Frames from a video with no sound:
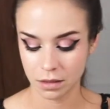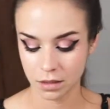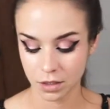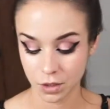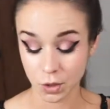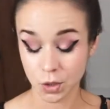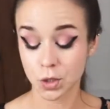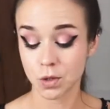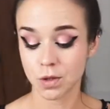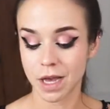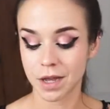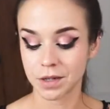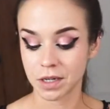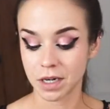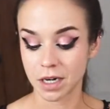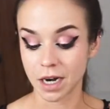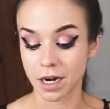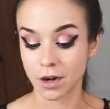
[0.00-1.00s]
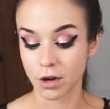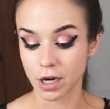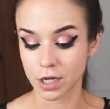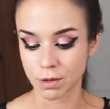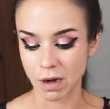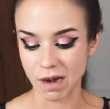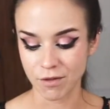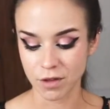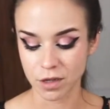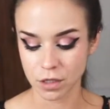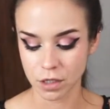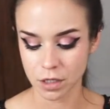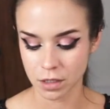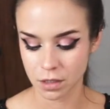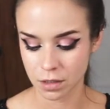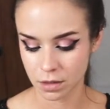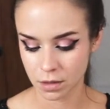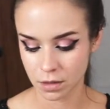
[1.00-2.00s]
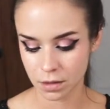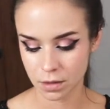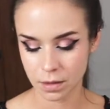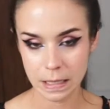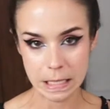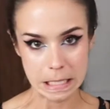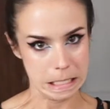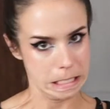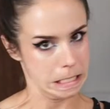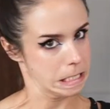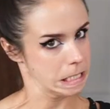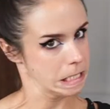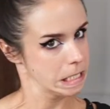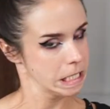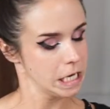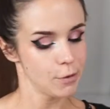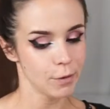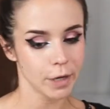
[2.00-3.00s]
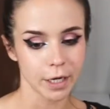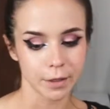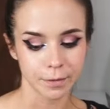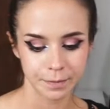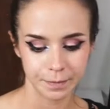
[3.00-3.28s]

This is 2009. Are you guys ready for this shit? Here we go.